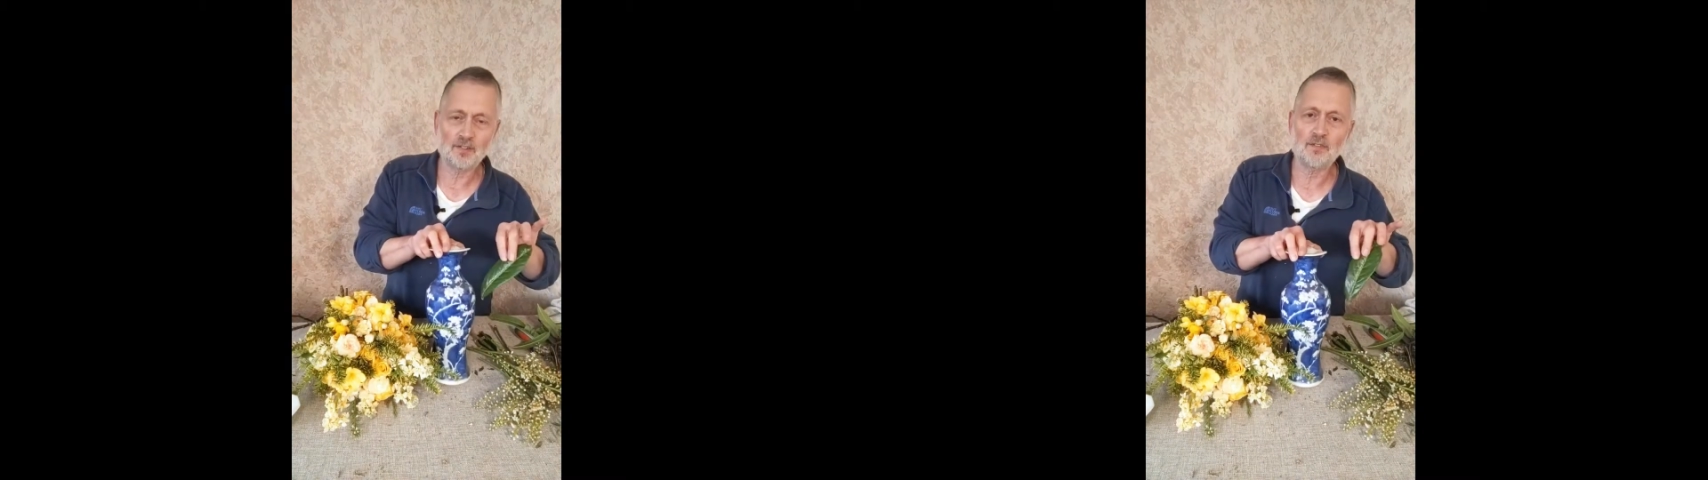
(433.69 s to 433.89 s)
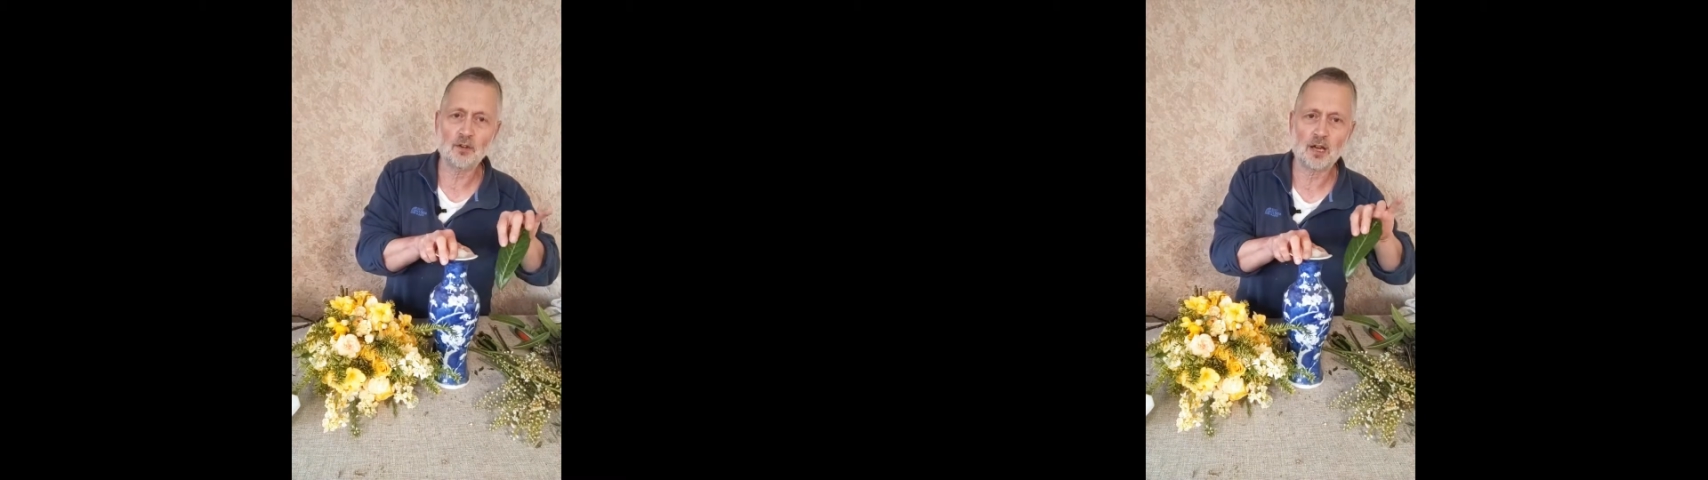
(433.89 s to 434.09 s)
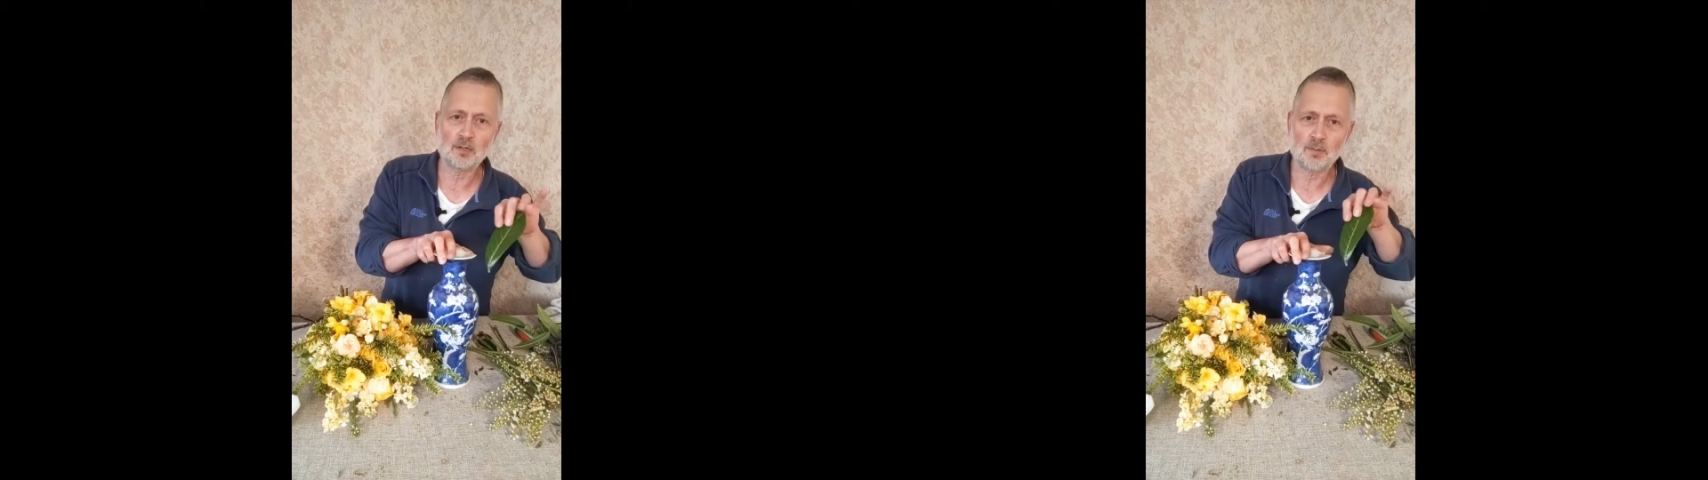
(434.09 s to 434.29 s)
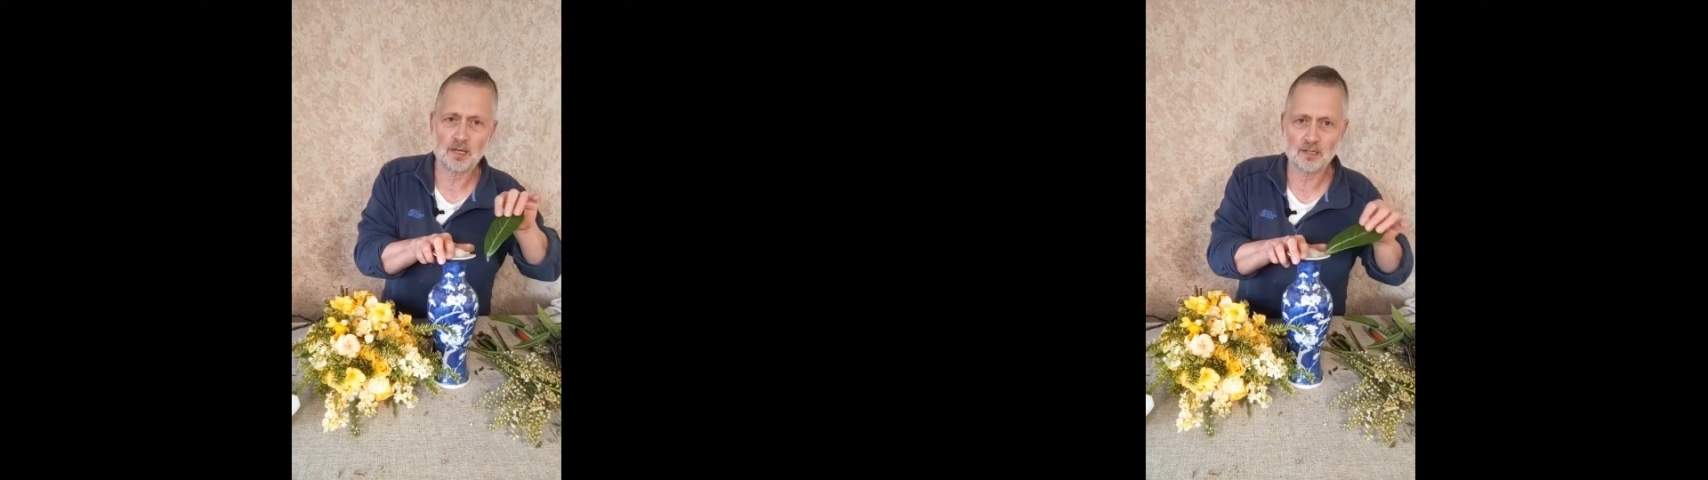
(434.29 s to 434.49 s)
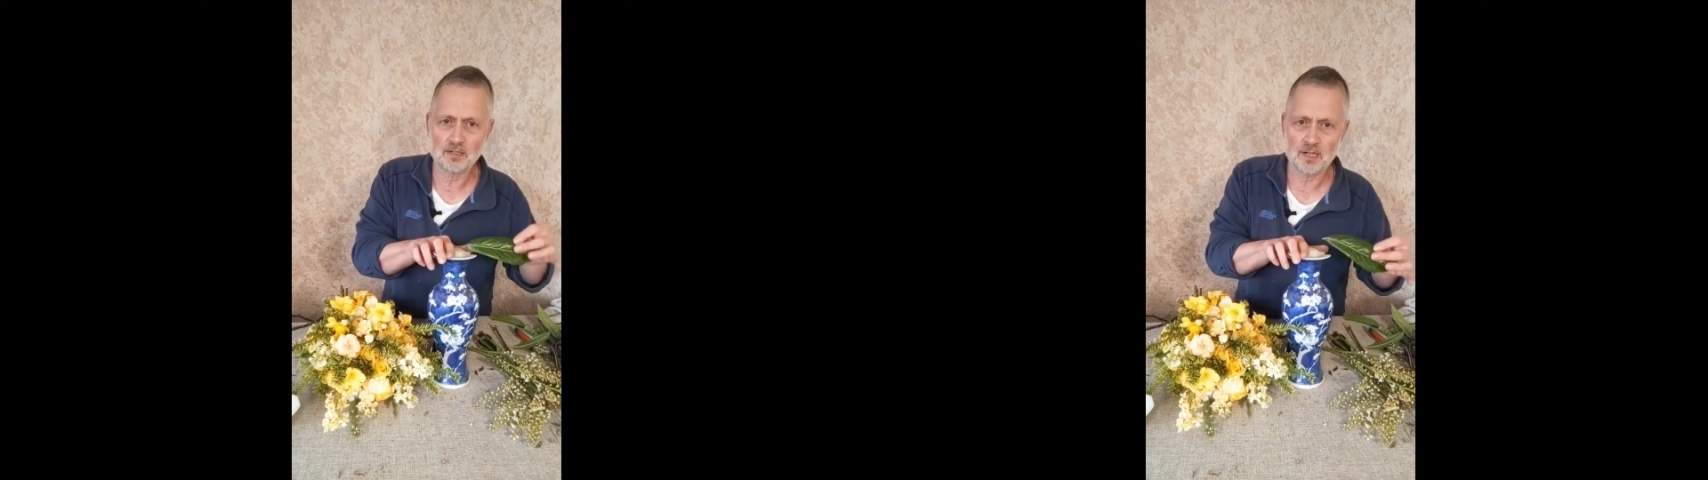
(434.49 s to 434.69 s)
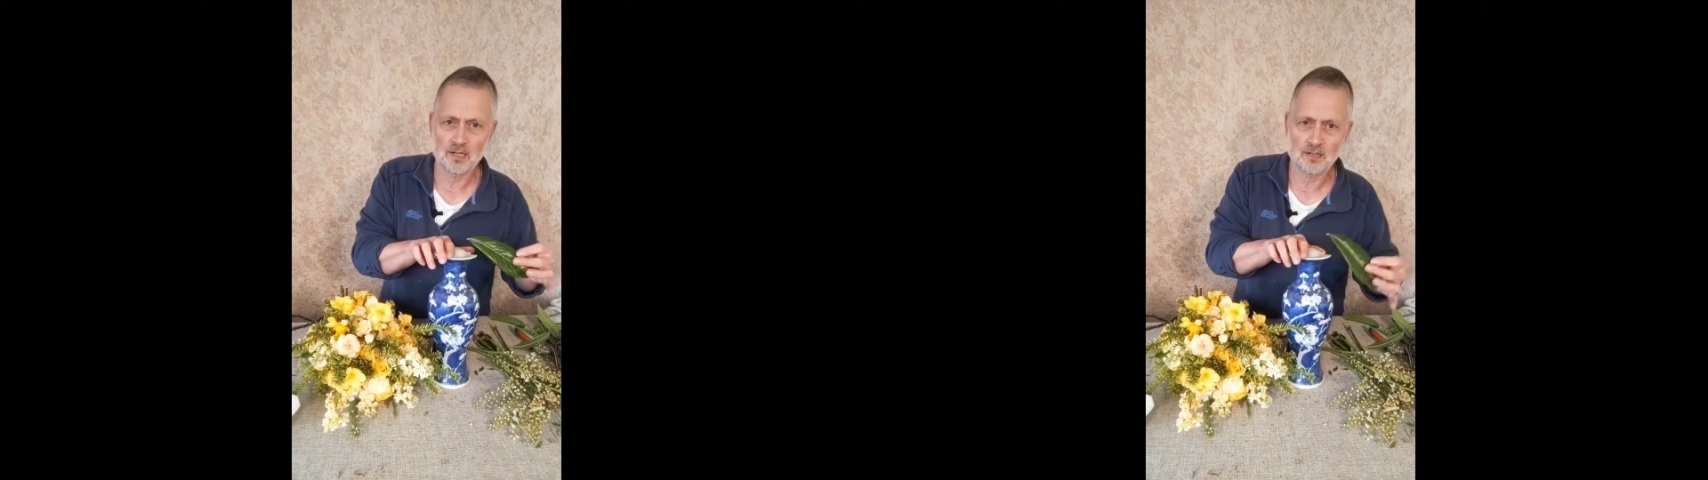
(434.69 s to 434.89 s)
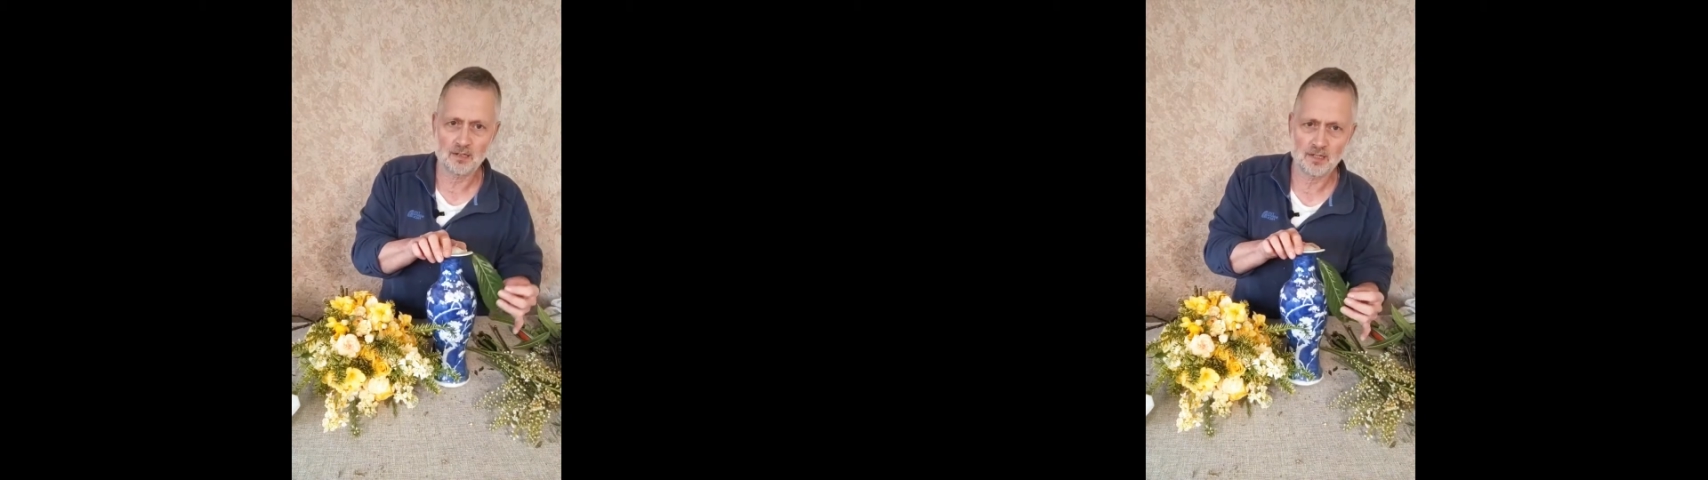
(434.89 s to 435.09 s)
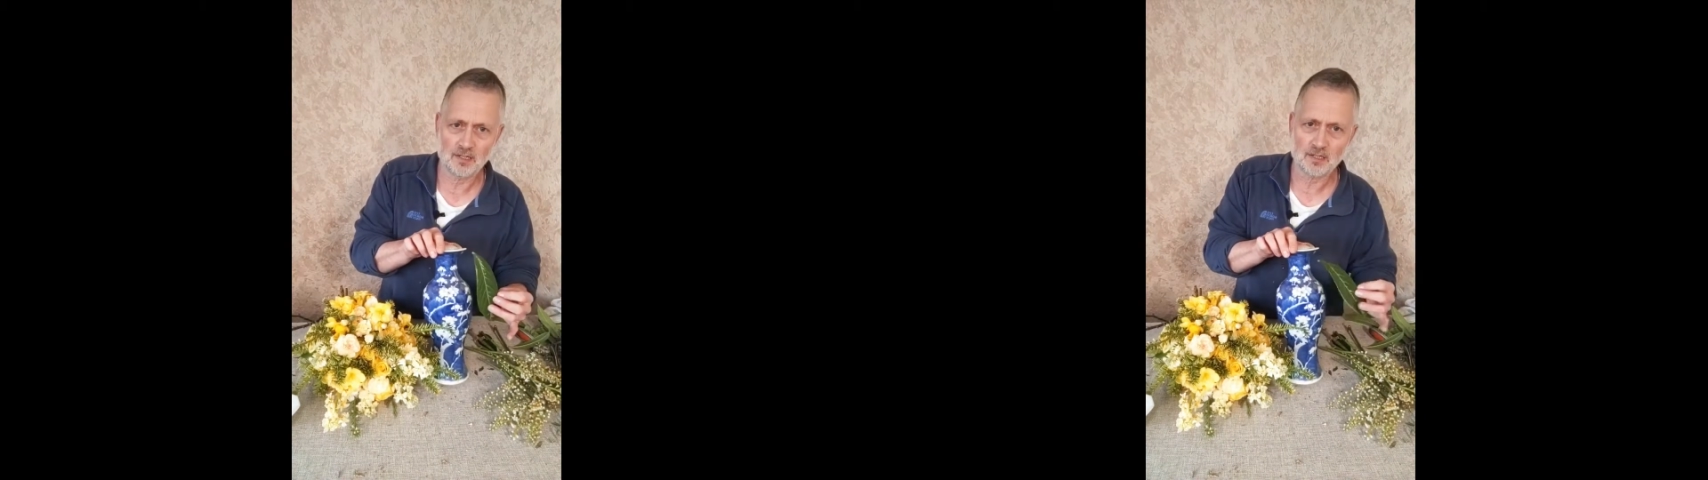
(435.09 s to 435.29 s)
you had a big container like
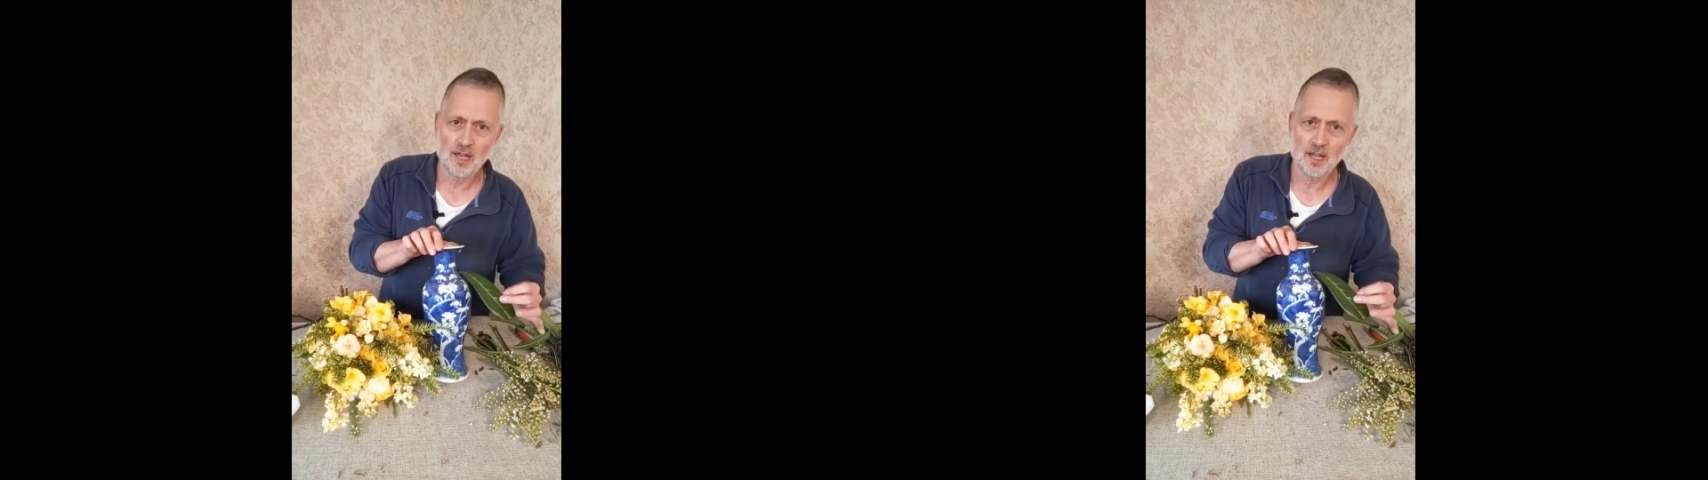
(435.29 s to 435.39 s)
this,